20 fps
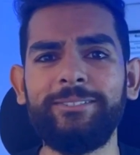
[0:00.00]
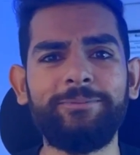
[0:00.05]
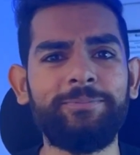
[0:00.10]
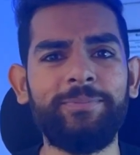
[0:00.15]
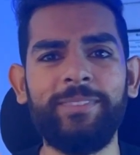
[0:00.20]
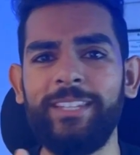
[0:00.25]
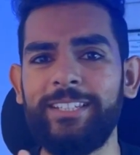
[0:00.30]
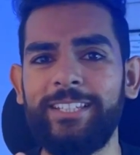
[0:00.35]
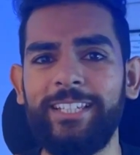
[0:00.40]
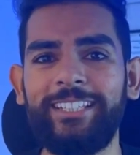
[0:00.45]

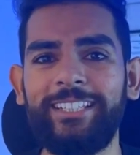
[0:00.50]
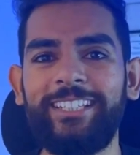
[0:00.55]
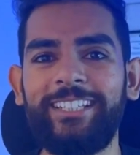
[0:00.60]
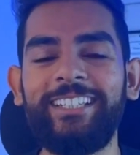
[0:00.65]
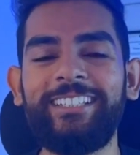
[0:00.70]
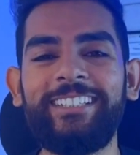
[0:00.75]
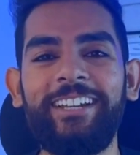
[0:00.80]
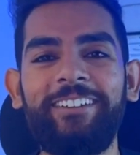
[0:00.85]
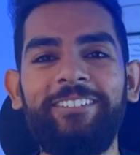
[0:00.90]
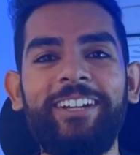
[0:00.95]

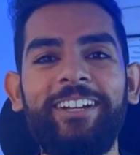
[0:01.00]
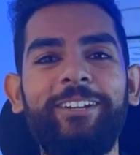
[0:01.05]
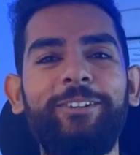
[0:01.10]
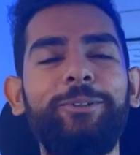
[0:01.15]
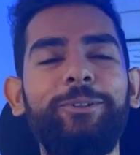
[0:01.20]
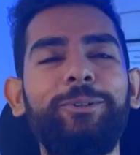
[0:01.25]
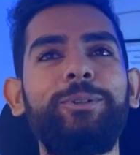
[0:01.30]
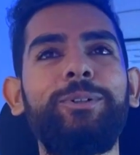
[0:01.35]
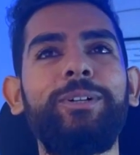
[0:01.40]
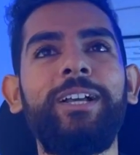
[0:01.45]
67
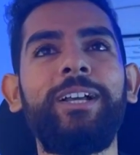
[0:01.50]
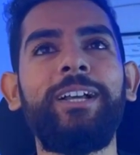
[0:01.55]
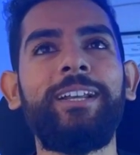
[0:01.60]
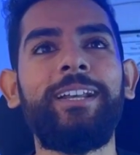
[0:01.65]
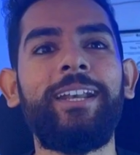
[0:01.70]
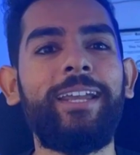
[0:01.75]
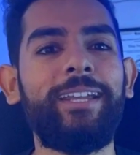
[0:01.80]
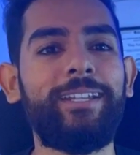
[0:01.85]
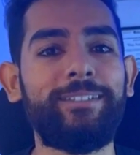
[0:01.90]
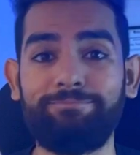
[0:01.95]
to
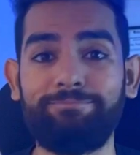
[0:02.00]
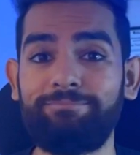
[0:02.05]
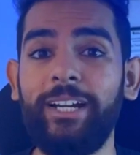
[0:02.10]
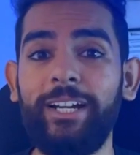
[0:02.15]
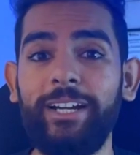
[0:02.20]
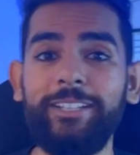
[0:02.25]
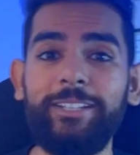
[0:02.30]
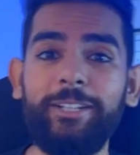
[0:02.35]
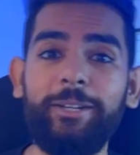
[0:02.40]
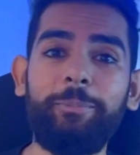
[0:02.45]
like
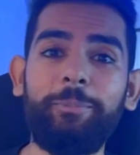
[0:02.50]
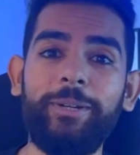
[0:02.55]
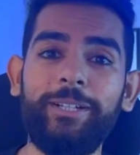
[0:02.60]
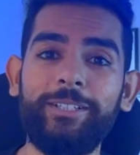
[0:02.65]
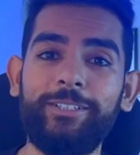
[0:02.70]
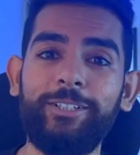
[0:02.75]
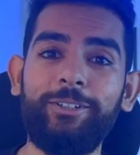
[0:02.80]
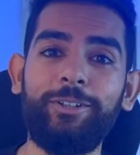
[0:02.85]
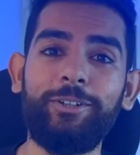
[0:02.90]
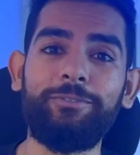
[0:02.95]

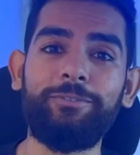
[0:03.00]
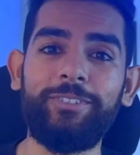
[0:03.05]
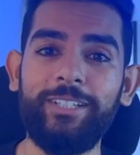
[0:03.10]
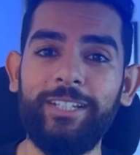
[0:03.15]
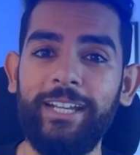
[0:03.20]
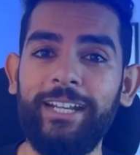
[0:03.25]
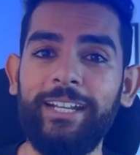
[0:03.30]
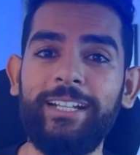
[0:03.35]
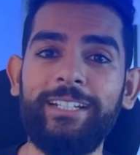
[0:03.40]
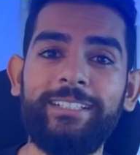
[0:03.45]
33% of
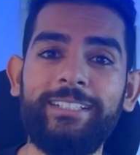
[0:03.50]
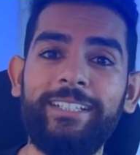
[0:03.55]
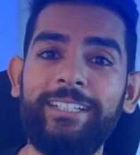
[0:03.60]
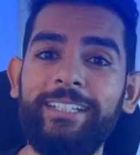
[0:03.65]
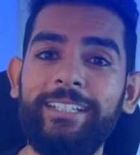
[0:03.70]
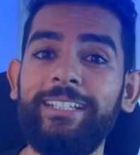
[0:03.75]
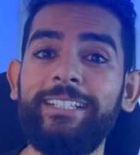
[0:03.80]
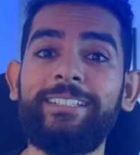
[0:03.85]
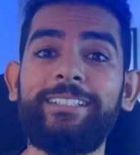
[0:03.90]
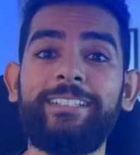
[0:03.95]
the energy
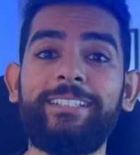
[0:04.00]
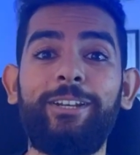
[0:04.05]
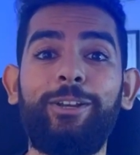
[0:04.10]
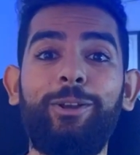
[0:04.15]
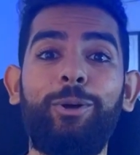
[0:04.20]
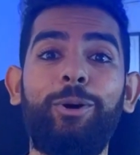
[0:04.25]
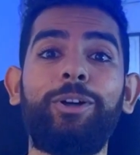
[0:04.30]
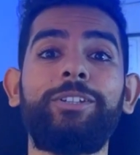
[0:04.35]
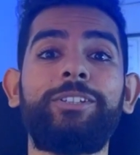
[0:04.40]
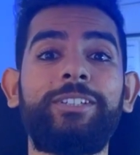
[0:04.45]
is
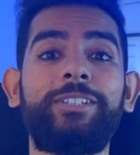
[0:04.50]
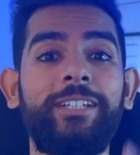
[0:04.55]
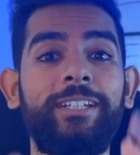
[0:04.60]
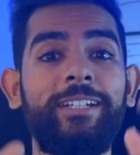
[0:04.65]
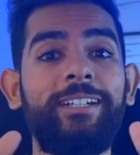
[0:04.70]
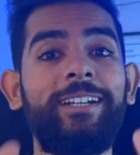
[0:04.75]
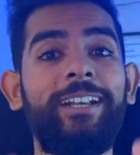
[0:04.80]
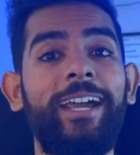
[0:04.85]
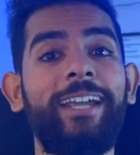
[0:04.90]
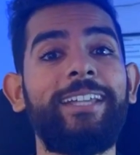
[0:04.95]
lost
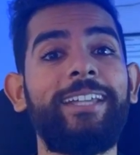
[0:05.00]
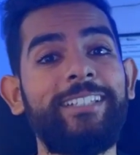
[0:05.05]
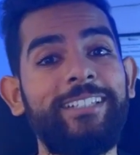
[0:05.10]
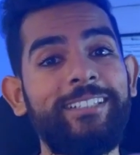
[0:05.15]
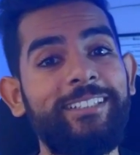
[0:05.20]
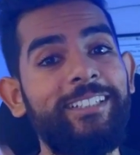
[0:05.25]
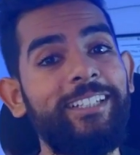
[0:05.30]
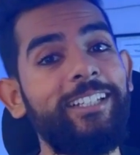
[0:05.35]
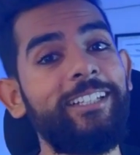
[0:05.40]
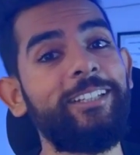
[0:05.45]
in
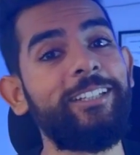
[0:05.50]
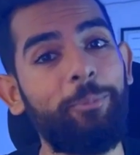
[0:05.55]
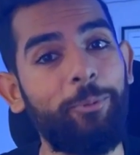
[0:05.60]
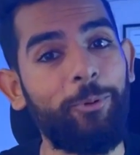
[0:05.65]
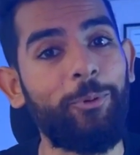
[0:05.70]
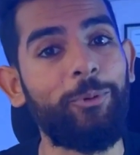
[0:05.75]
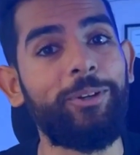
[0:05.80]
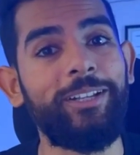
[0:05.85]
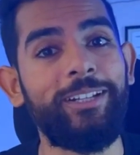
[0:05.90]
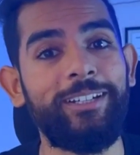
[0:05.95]
digesting the
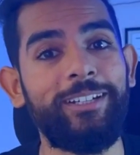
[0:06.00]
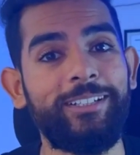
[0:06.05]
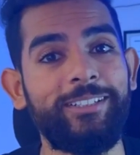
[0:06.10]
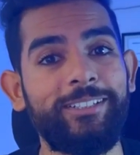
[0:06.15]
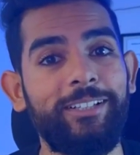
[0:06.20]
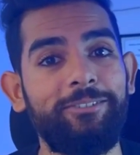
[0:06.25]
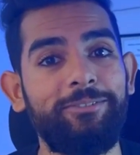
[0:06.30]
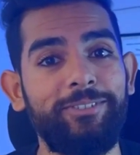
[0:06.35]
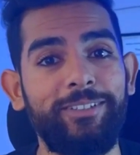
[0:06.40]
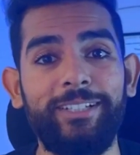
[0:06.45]
protein
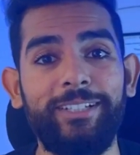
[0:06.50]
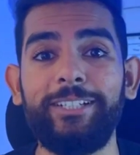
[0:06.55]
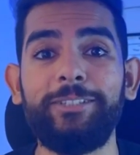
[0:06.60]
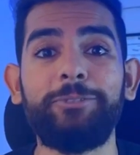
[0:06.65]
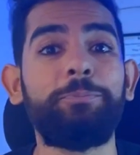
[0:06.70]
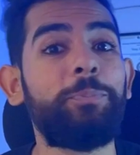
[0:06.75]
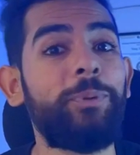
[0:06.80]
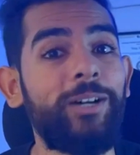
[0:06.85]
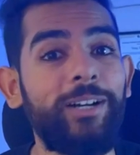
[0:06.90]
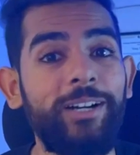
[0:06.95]
itself. It is
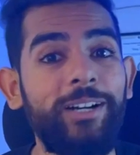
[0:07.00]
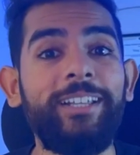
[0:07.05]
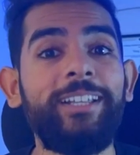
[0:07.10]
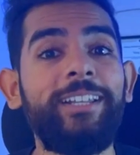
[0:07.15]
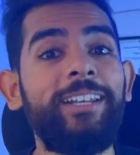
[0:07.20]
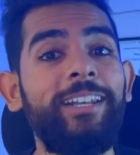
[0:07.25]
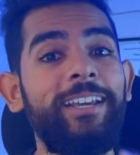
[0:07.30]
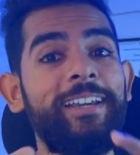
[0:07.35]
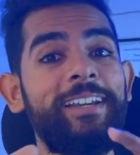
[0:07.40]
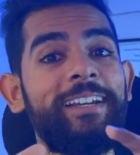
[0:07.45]
burned
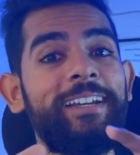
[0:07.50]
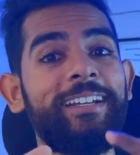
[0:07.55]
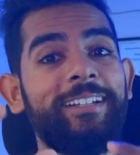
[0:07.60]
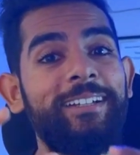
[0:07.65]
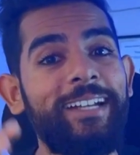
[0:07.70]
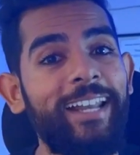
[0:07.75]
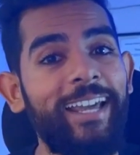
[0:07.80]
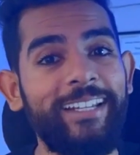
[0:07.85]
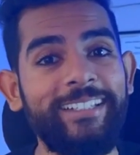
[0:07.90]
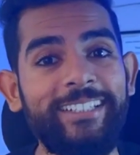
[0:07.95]
in
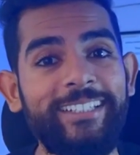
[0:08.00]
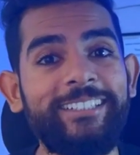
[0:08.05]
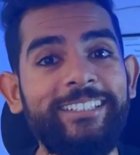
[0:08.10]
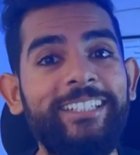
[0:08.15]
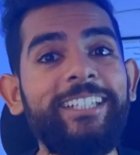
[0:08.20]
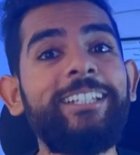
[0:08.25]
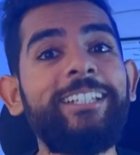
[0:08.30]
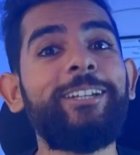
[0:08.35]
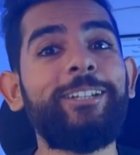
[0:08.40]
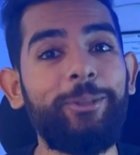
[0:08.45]

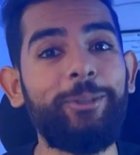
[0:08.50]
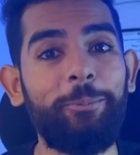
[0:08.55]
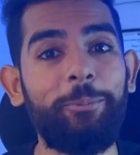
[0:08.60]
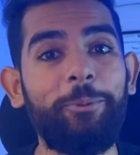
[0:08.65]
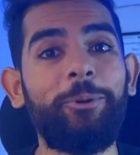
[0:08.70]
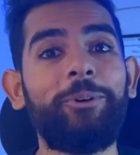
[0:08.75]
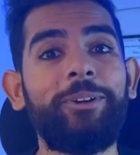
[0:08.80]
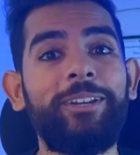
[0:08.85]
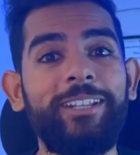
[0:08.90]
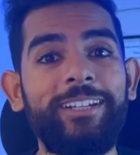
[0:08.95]
digesting the
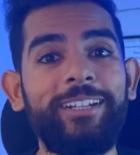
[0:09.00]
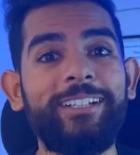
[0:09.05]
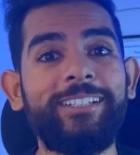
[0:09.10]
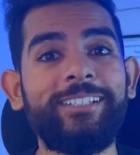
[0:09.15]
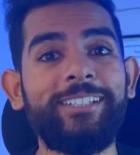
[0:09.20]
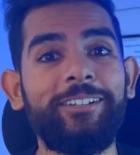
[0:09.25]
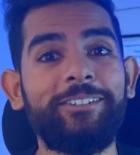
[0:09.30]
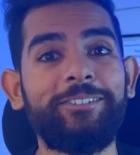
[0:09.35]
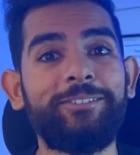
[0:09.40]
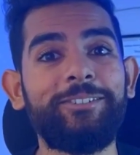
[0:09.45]
protein itself.